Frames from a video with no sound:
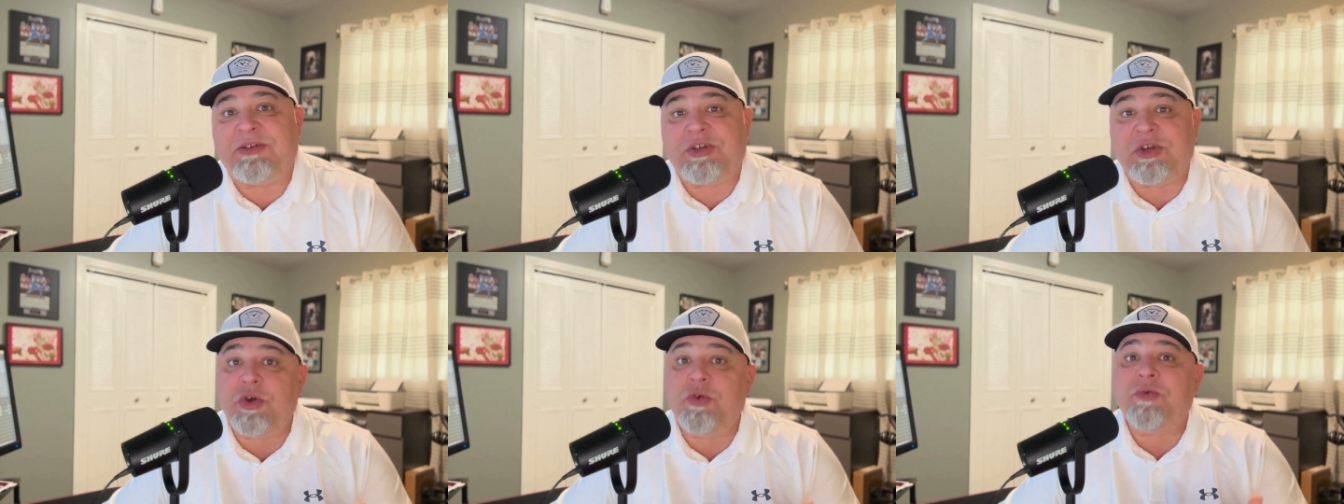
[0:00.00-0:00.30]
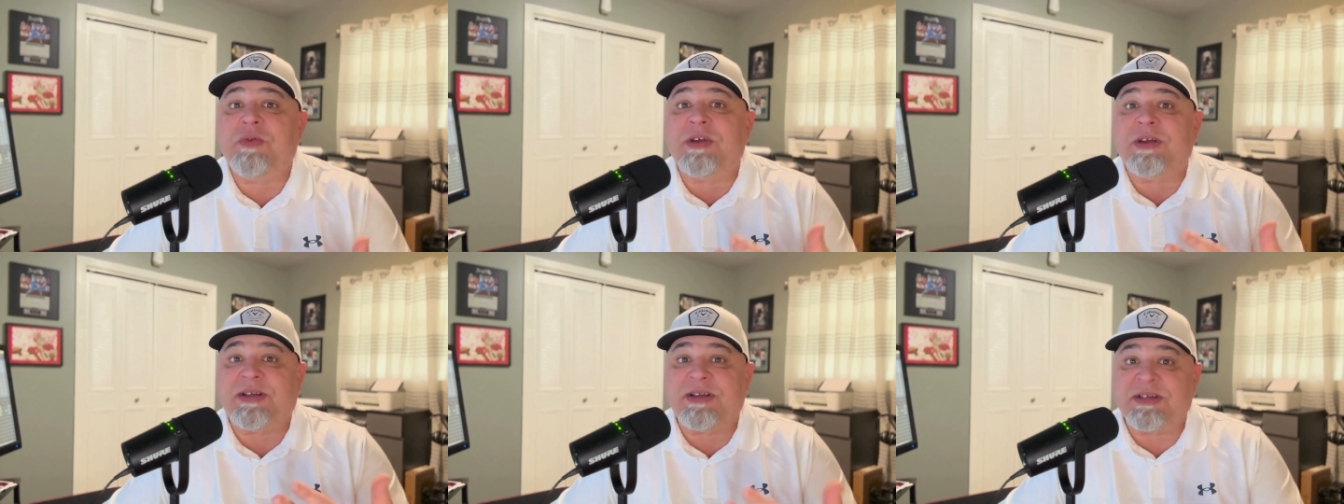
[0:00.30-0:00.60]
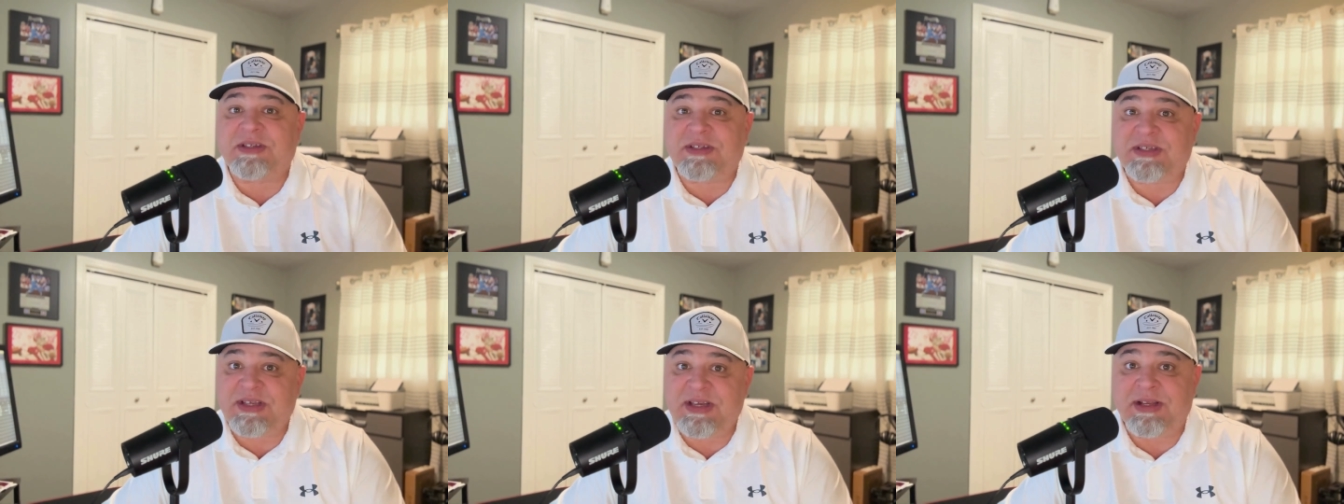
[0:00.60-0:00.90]
to the
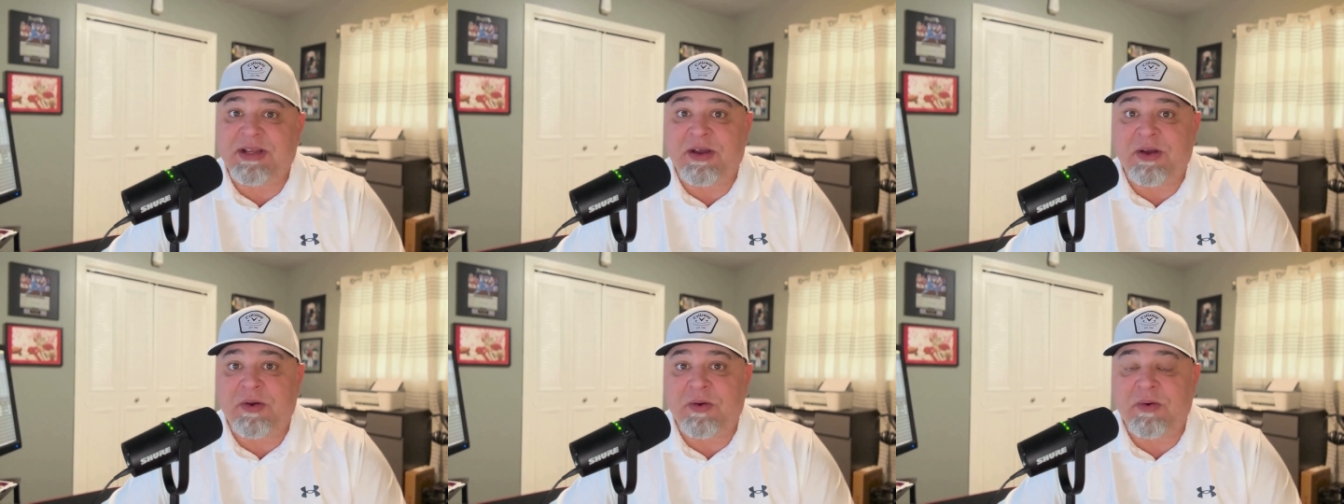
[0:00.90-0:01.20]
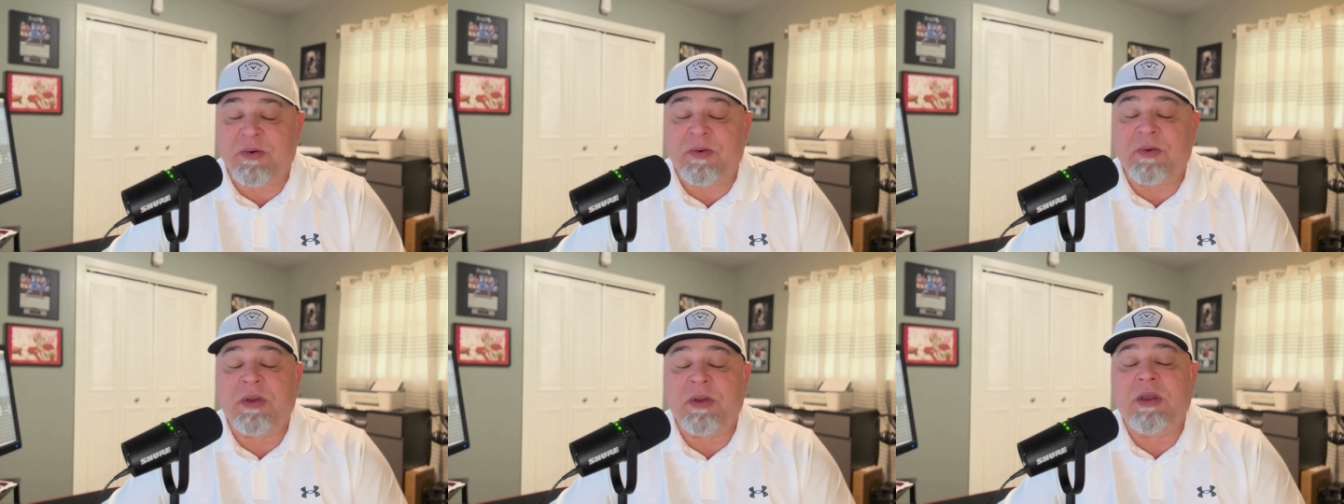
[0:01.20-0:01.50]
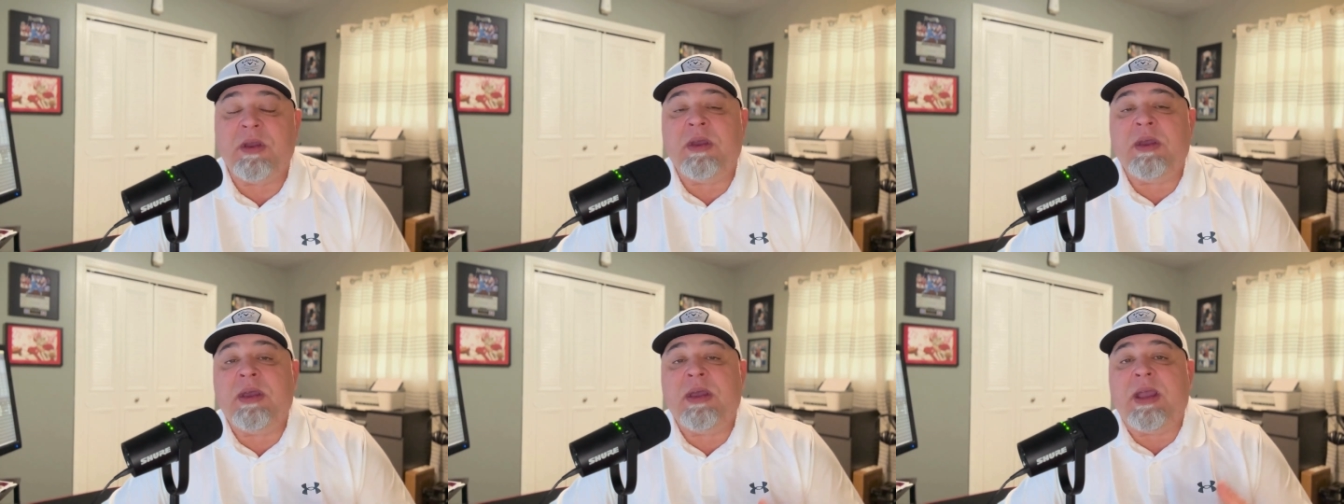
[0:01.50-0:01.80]
casino
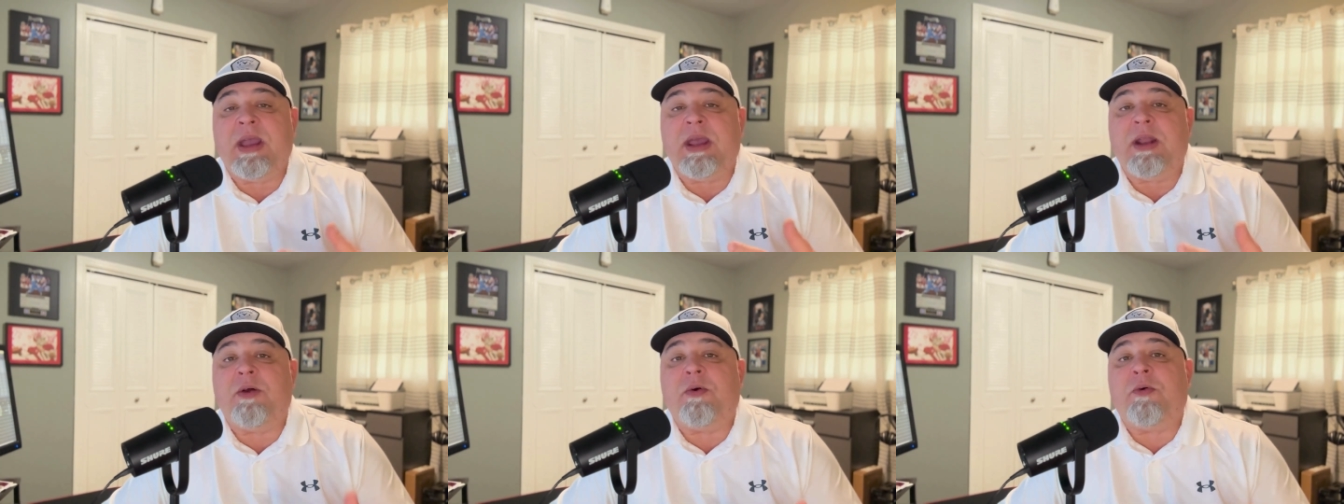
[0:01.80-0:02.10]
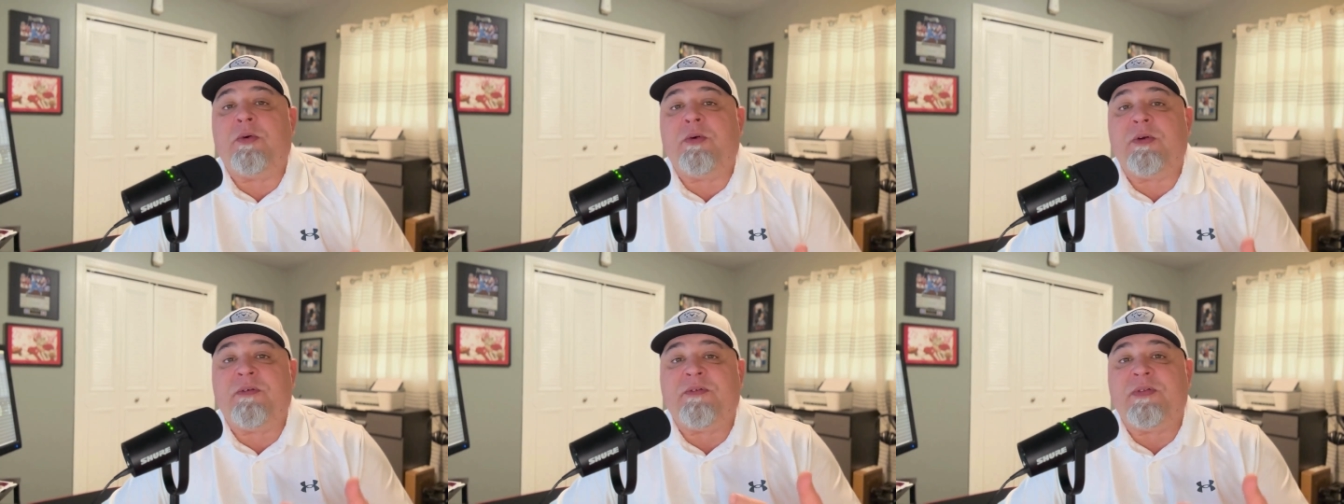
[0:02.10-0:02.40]
in order